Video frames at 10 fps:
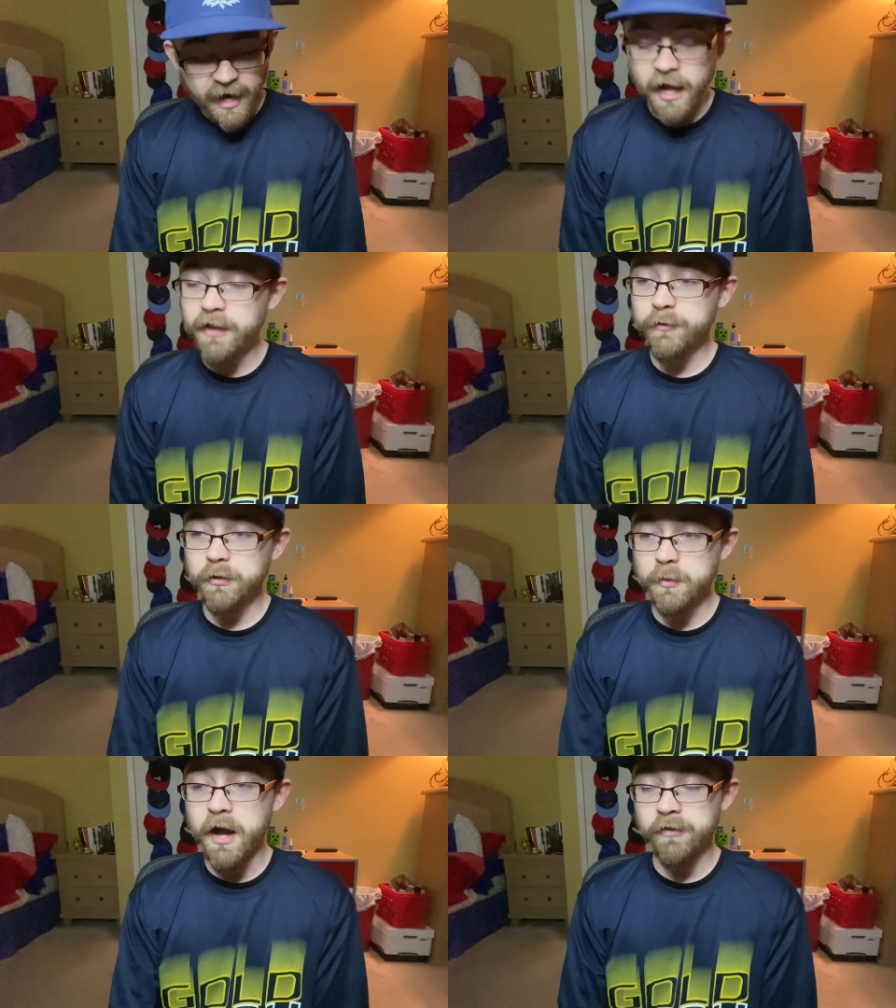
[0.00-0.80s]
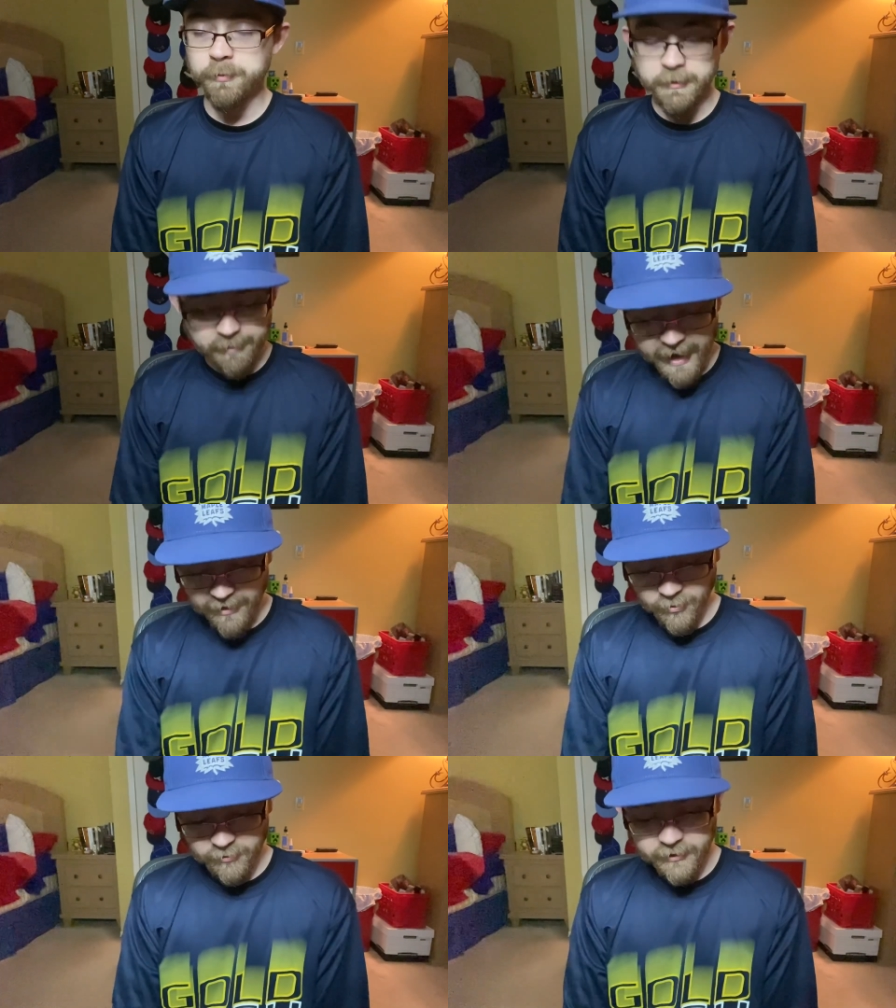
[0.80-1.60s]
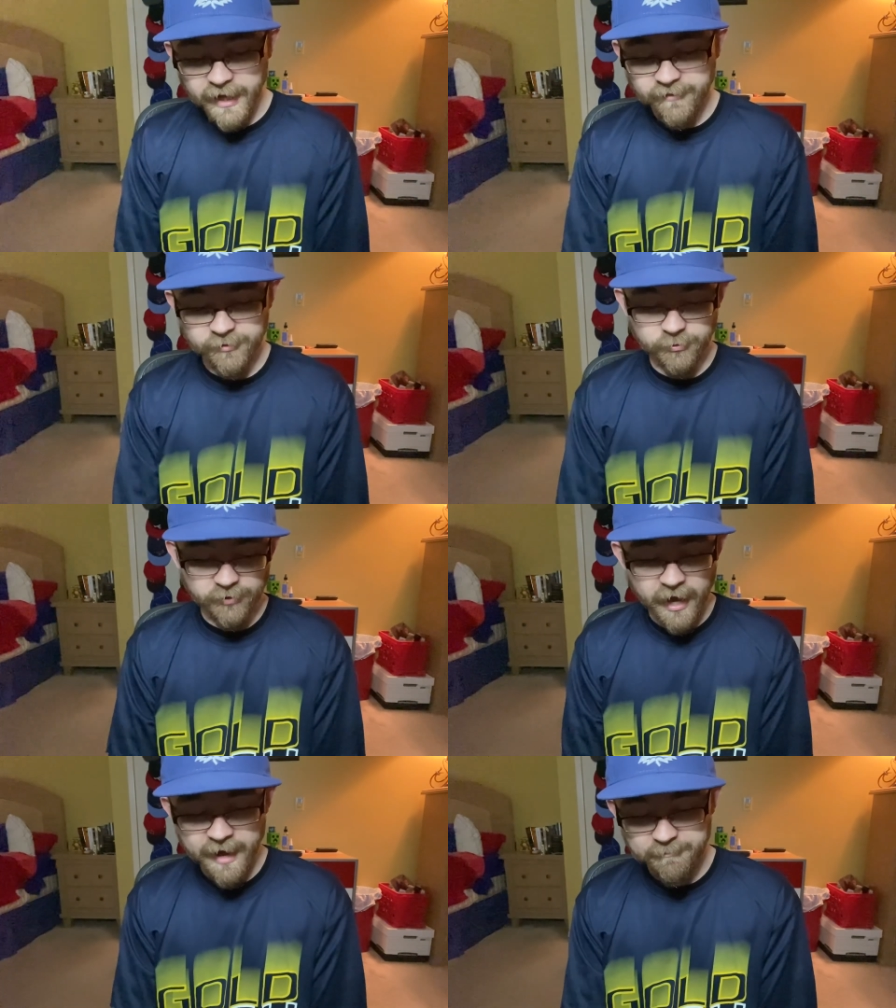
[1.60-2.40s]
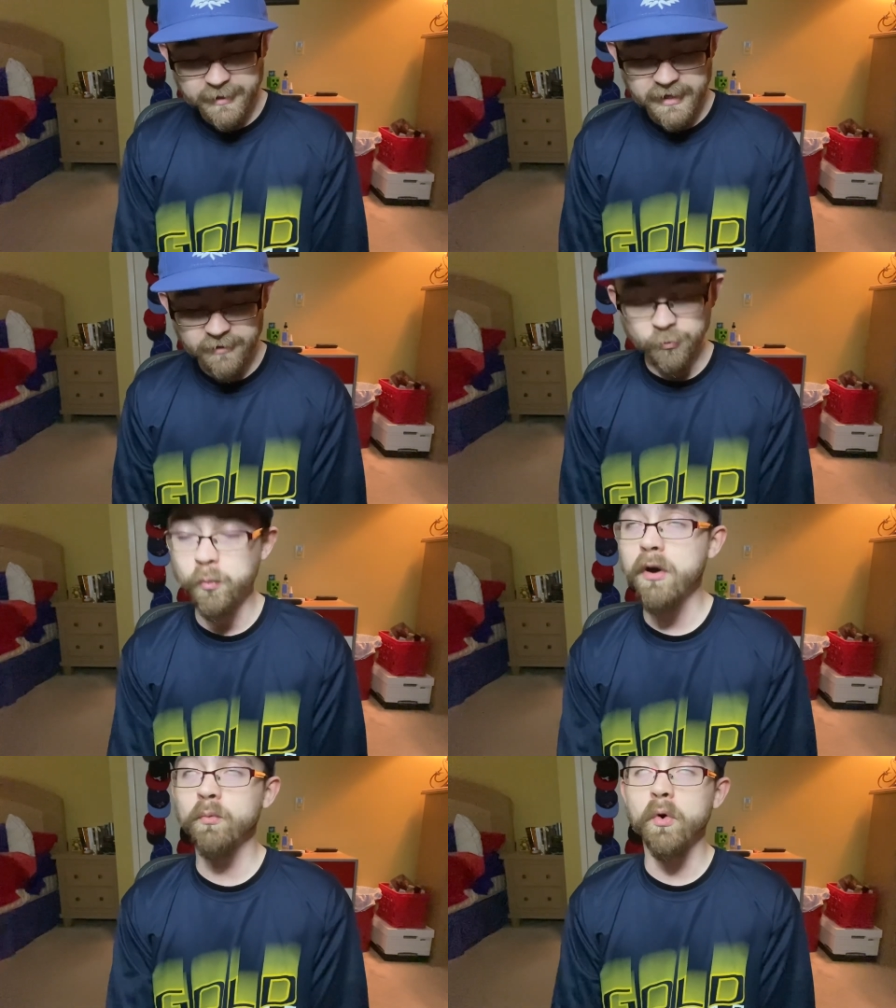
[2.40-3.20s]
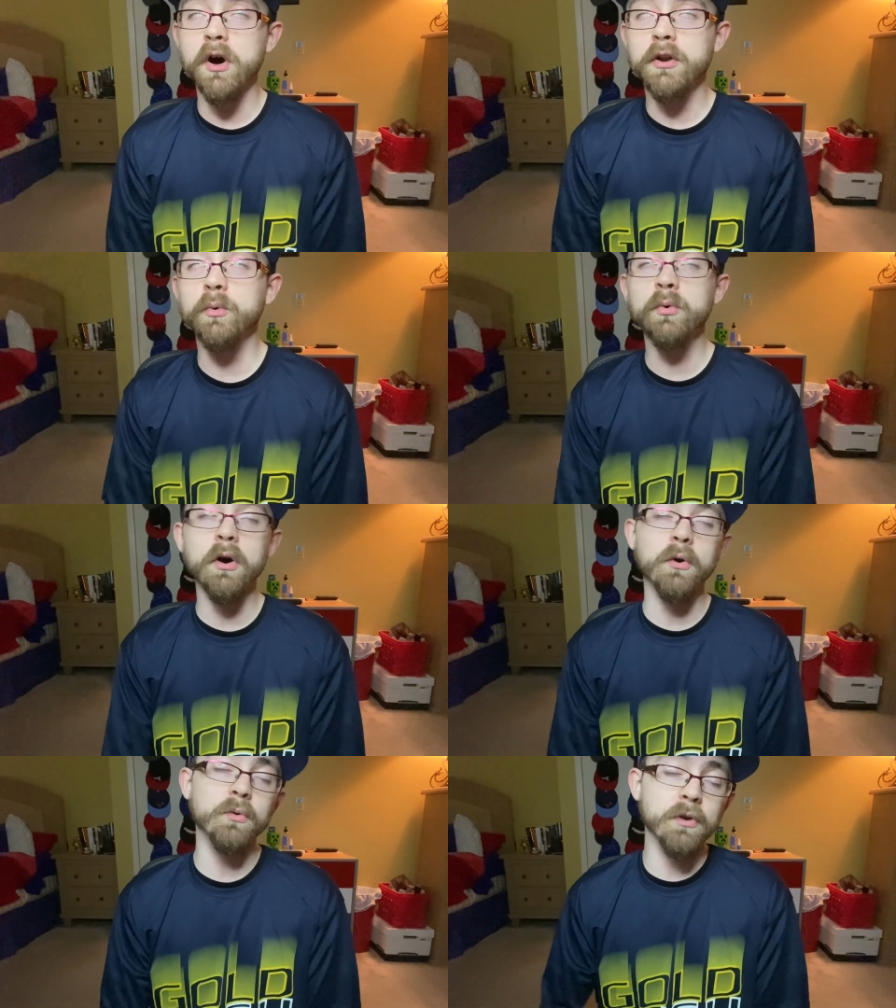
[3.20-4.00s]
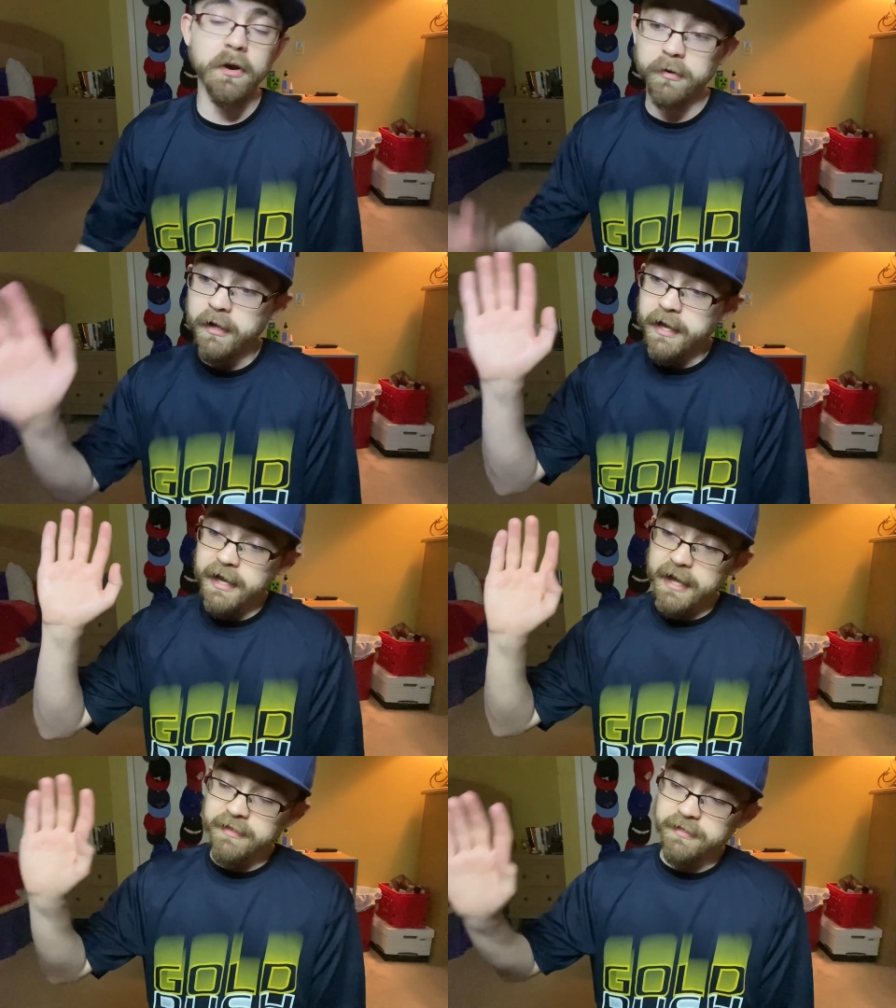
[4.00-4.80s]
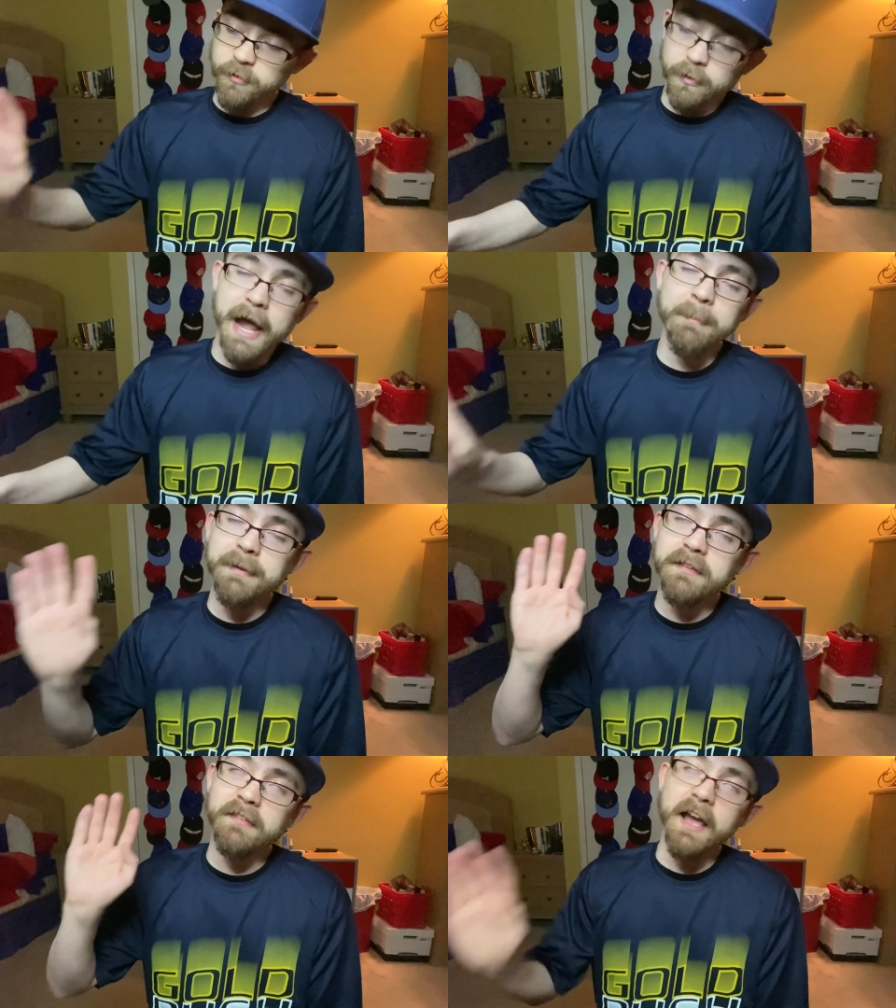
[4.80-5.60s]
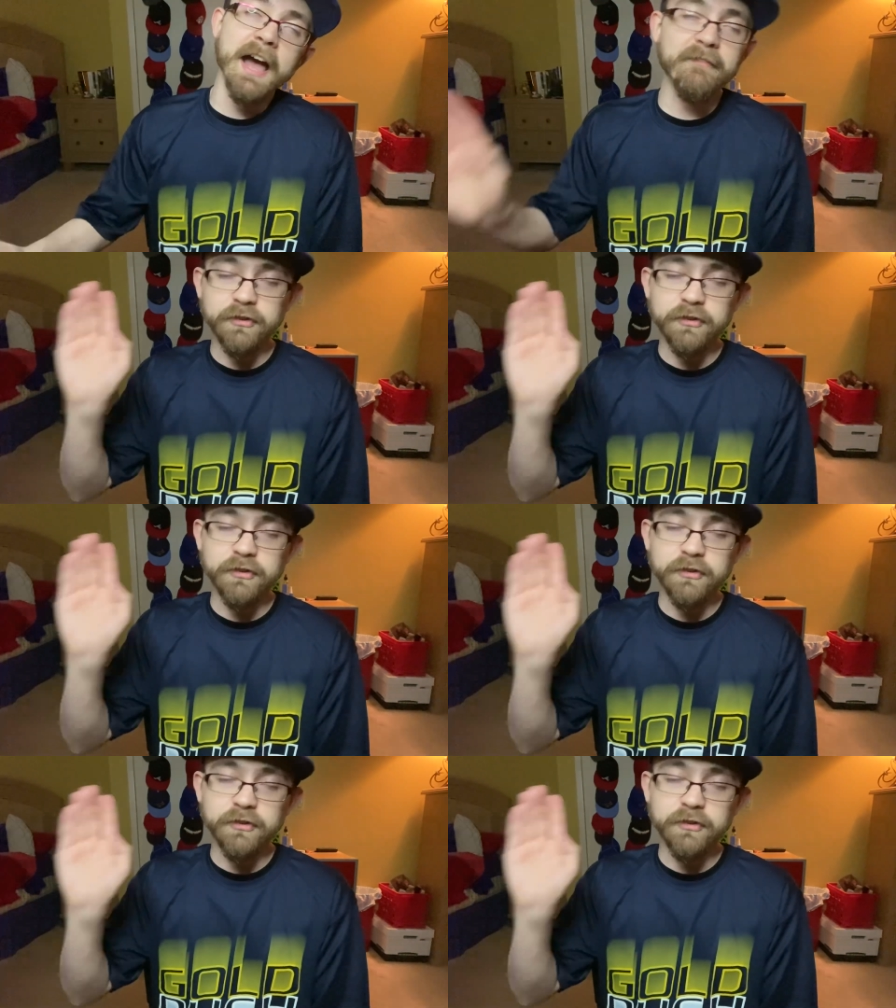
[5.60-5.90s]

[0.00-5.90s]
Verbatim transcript: Oliver Larraz with a banger, laser top bins, 1-1, uno-uno, and the Rapids have a